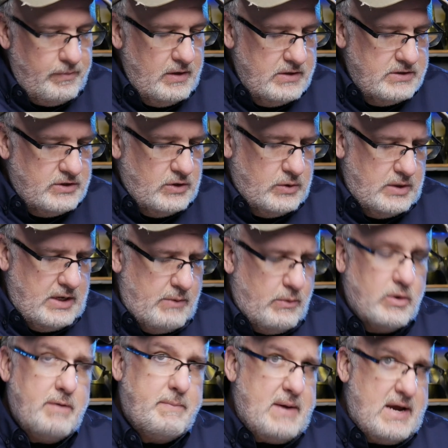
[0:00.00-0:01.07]
So, and
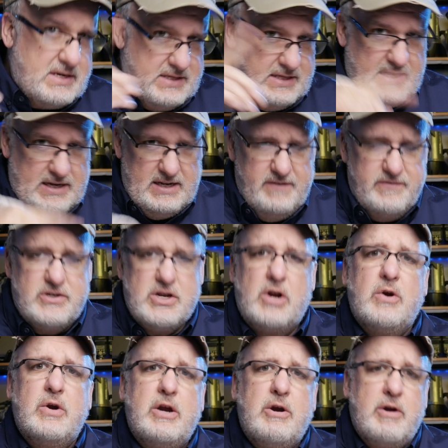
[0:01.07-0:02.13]
we'll get back to that leaf
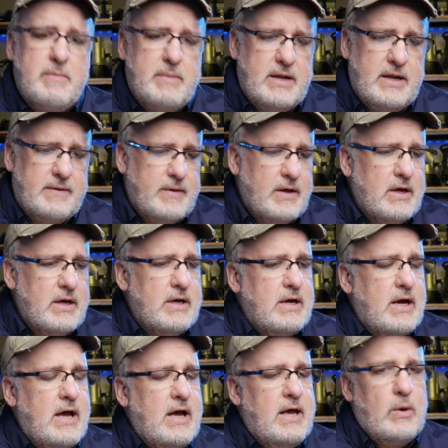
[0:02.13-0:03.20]
shutter here in a minute
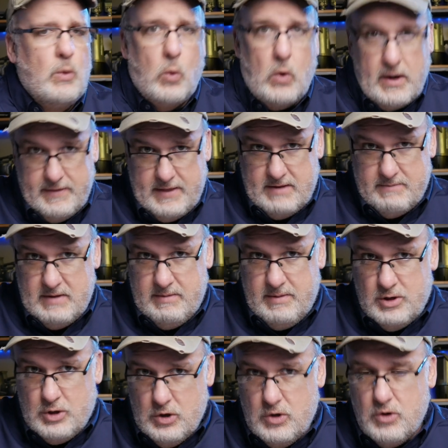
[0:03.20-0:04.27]
and why that may be
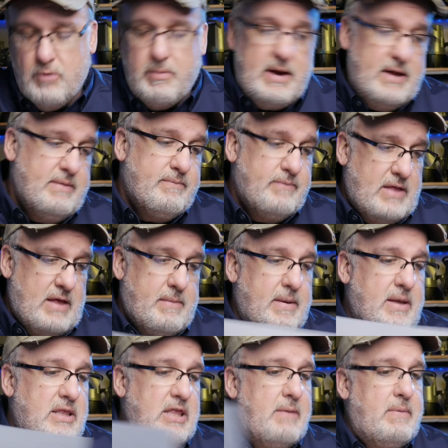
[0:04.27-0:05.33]
good or
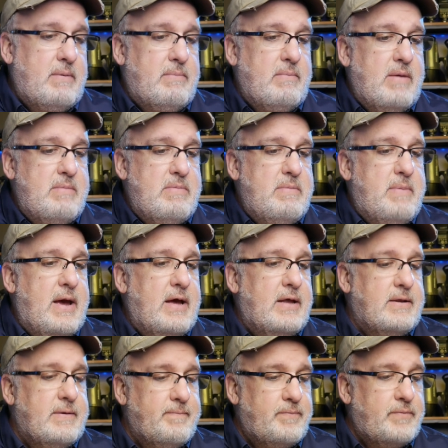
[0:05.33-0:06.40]
why that may be bad.